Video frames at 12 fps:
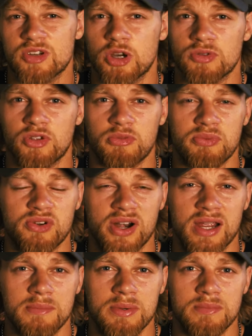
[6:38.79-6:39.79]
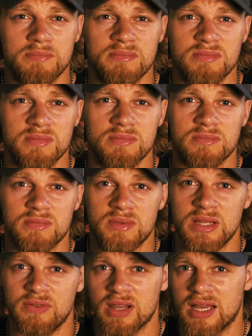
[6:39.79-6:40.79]
go subscribe,
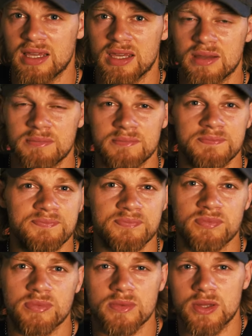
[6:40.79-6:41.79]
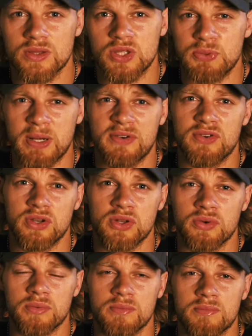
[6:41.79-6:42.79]
leave a like, do whatever you
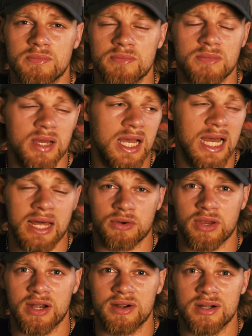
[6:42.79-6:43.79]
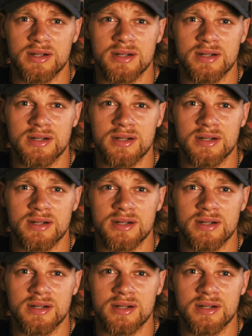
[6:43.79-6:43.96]
do. I don't care.